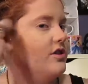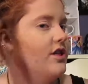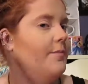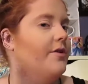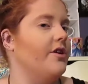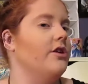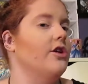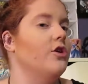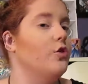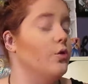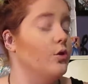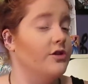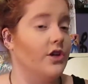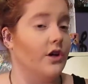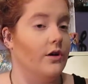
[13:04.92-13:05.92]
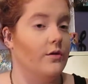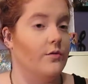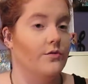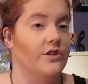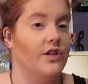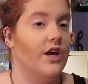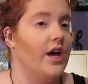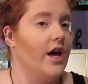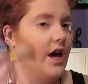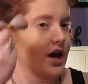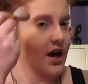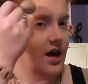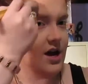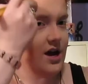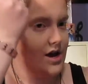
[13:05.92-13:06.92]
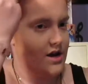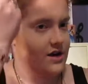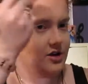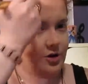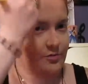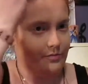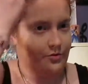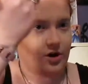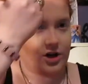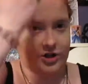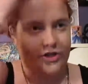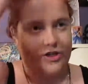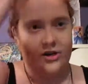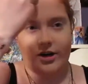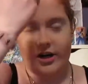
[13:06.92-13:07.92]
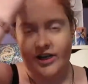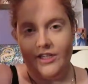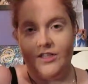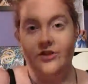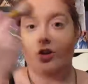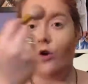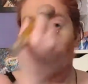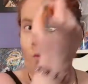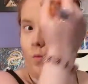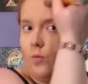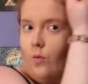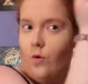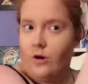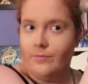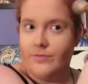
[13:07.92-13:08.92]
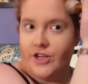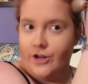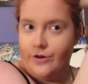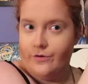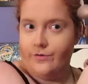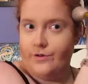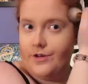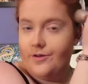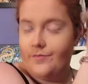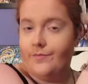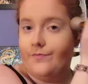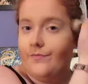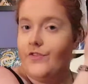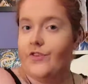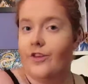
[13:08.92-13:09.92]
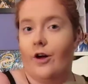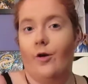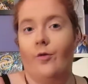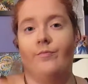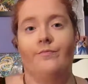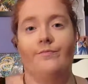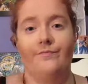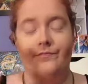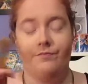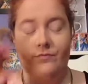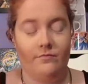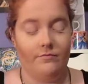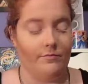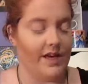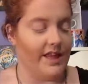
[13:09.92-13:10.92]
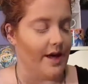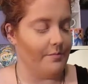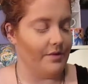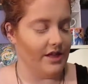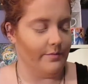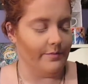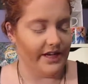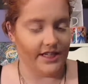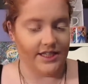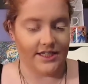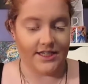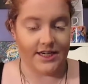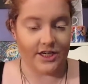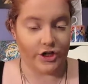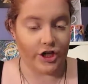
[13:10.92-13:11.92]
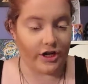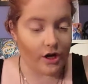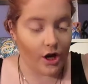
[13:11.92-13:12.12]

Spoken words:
typically cool toned and bronzer is warm toned. So may that be the big distinction.